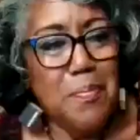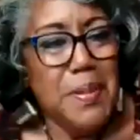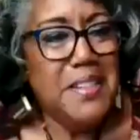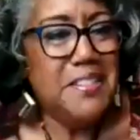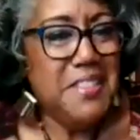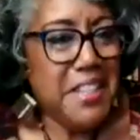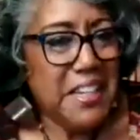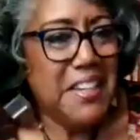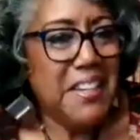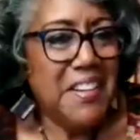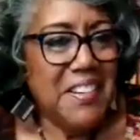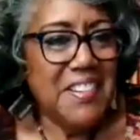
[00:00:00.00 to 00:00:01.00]
the big
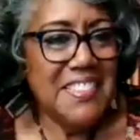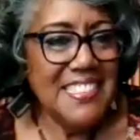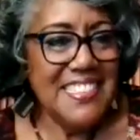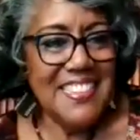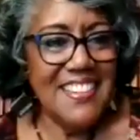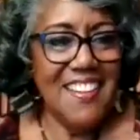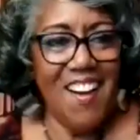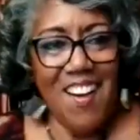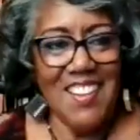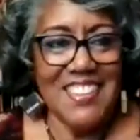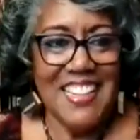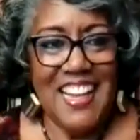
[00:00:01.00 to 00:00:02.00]
deal. You know,
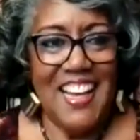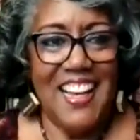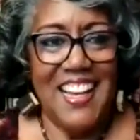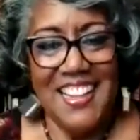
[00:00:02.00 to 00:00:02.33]
all that.